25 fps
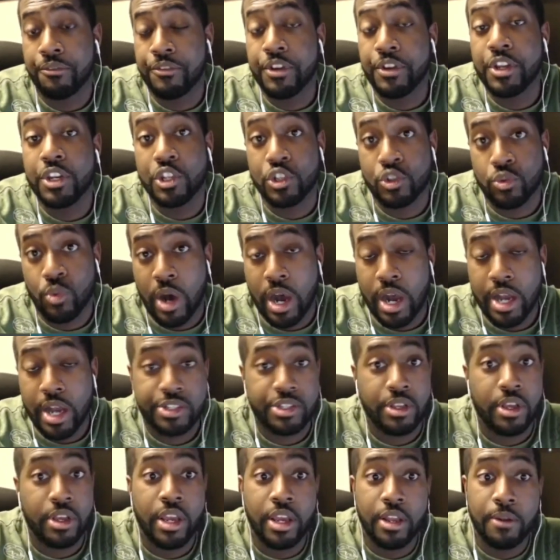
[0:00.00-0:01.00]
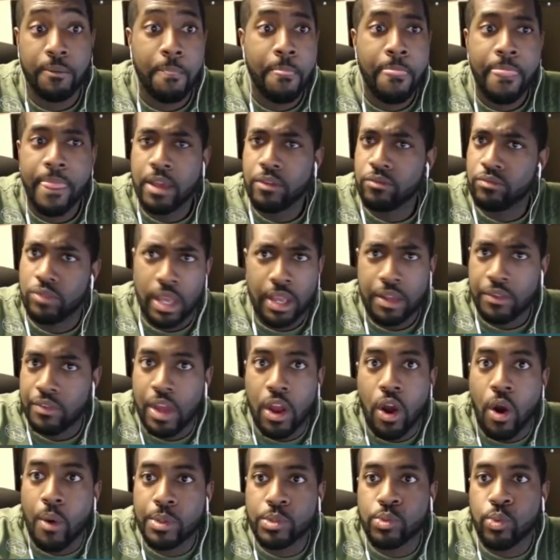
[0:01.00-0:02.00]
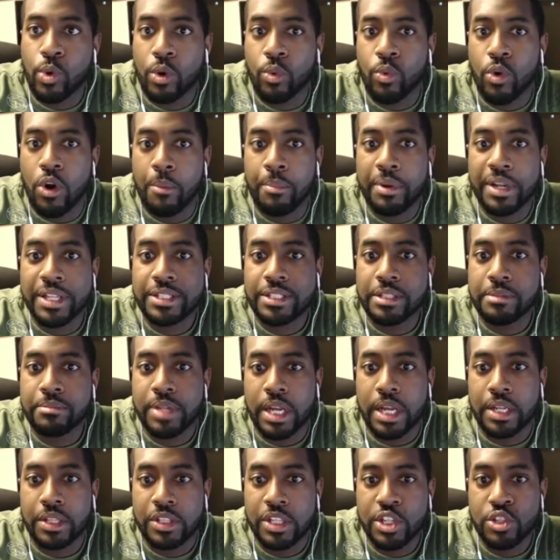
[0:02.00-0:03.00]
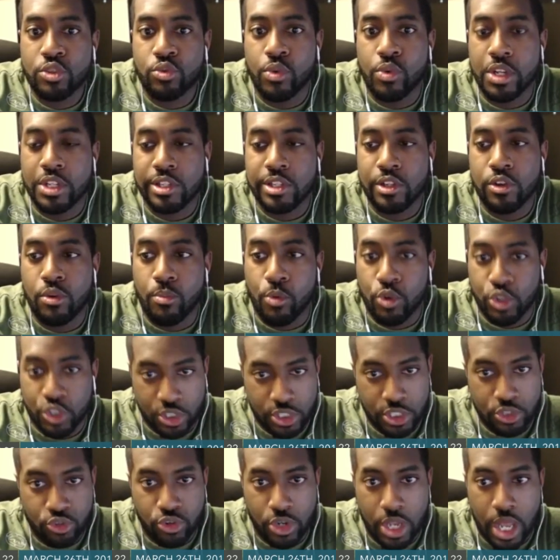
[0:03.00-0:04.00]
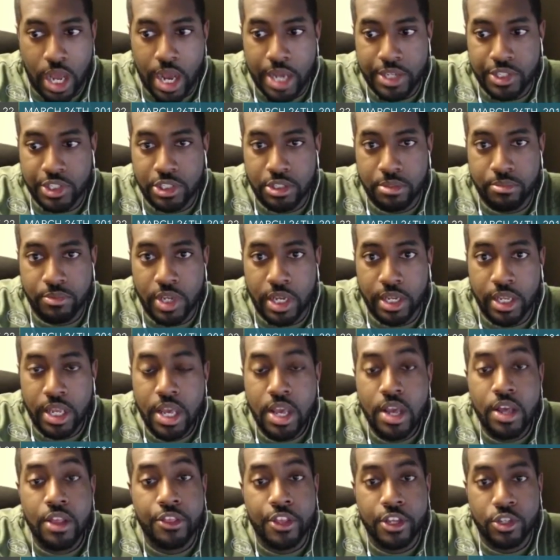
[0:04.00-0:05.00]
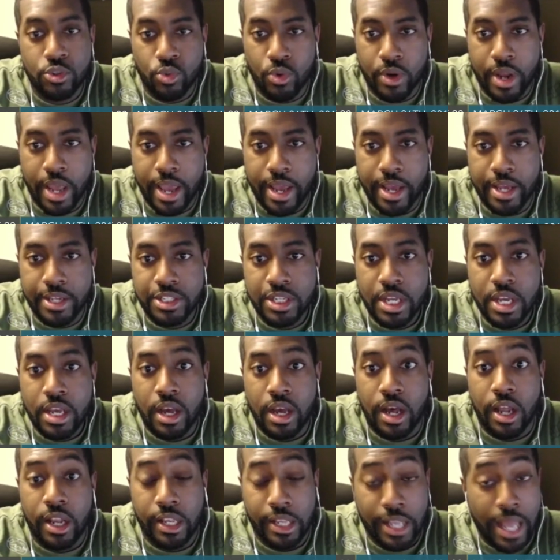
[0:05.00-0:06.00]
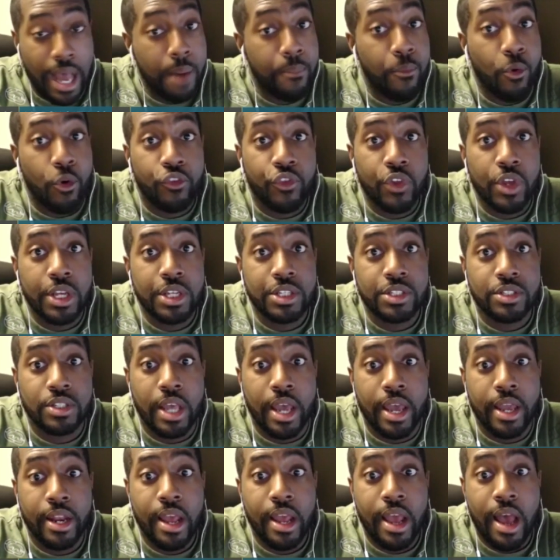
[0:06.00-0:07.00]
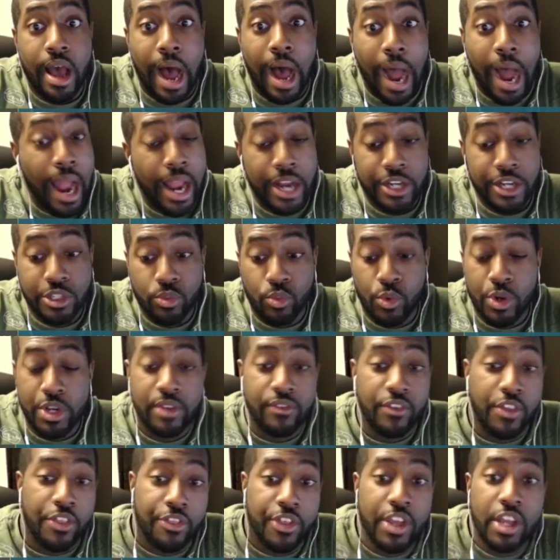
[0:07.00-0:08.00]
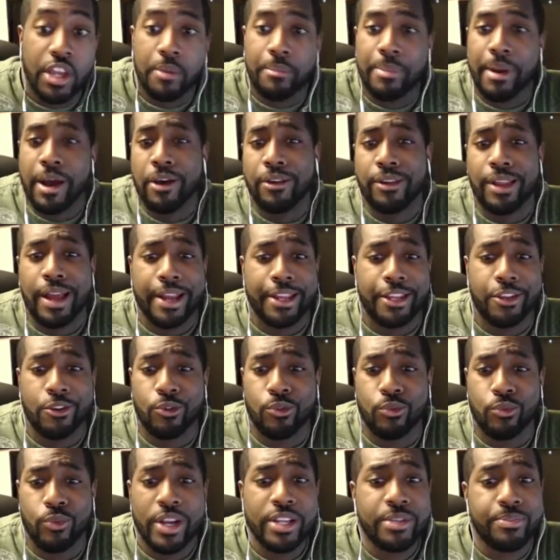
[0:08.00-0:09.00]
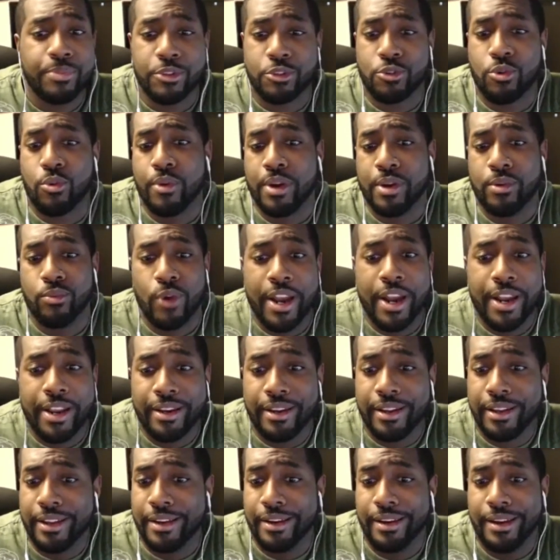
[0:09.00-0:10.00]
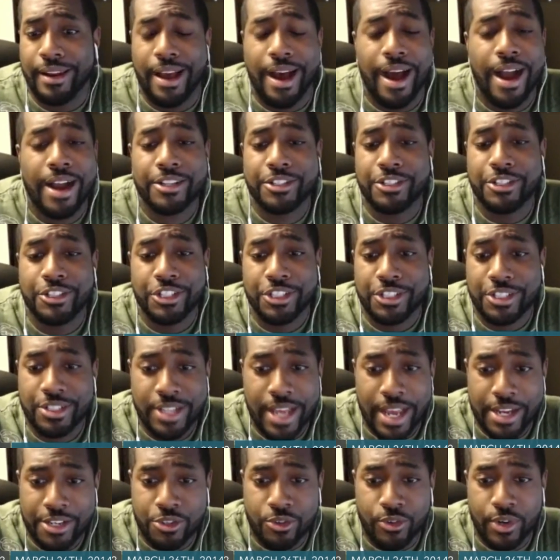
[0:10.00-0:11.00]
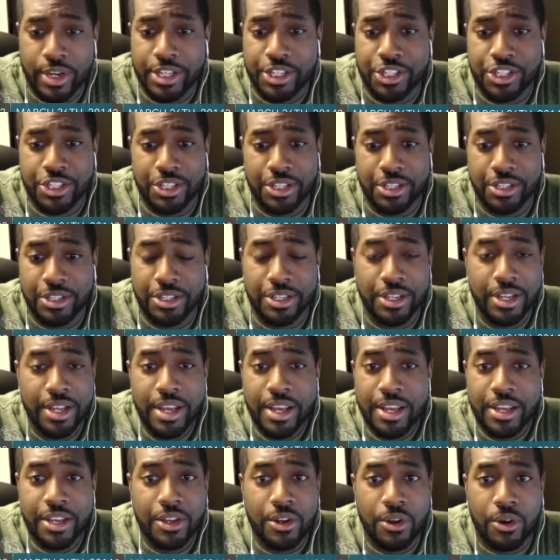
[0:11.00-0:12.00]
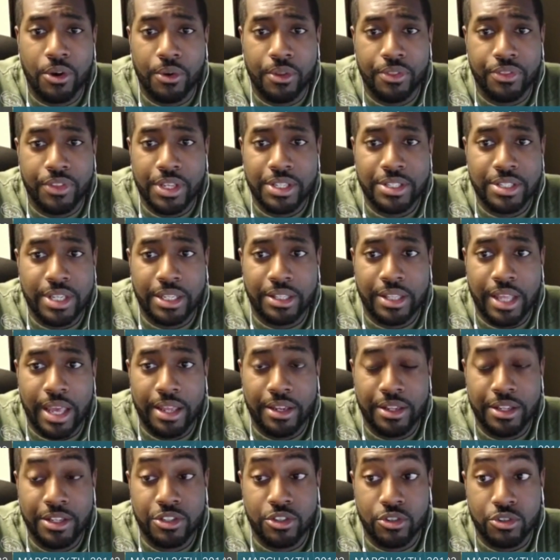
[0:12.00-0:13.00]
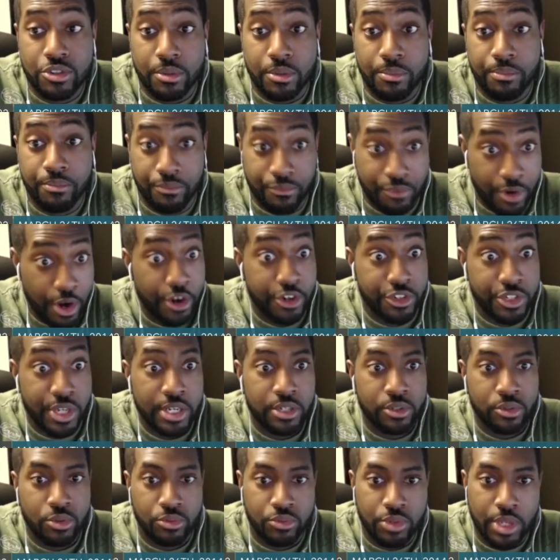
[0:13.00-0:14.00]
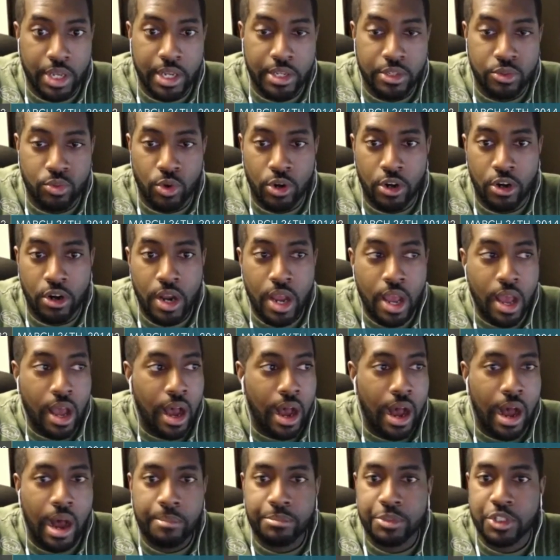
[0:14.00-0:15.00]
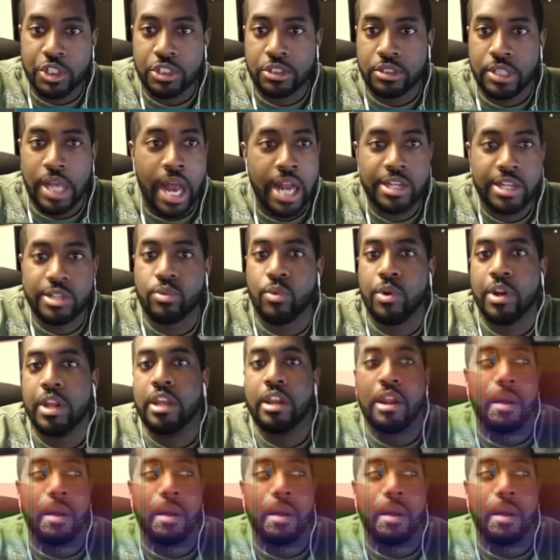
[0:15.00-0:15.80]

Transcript: fitness wise. And they always work well, but it seems like this one is a little more centralized. It seems like this one has a lot more things that I actually wouldn't even think about, like your respiratory rate and oxygen saturation and and things like that. These are some very technical things where I just want